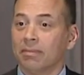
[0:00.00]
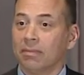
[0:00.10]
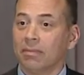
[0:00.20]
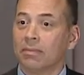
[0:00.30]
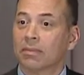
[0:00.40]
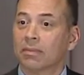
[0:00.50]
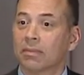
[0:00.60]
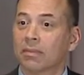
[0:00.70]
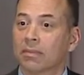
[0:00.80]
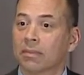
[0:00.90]

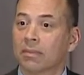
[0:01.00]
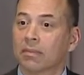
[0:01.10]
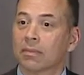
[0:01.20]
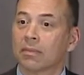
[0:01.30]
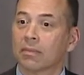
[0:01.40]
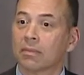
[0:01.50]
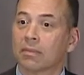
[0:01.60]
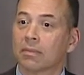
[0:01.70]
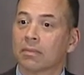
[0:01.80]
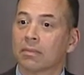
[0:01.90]

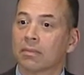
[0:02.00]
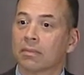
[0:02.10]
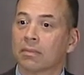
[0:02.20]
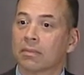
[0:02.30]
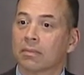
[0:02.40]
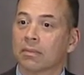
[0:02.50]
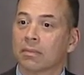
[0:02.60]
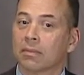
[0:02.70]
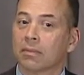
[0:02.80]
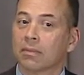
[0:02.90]

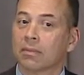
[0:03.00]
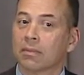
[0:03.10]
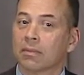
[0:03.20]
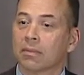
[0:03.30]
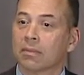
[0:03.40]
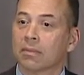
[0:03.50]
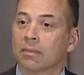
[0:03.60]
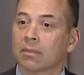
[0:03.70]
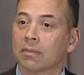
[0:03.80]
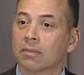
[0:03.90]

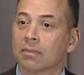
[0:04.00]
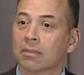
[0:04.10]
Nobody speaks.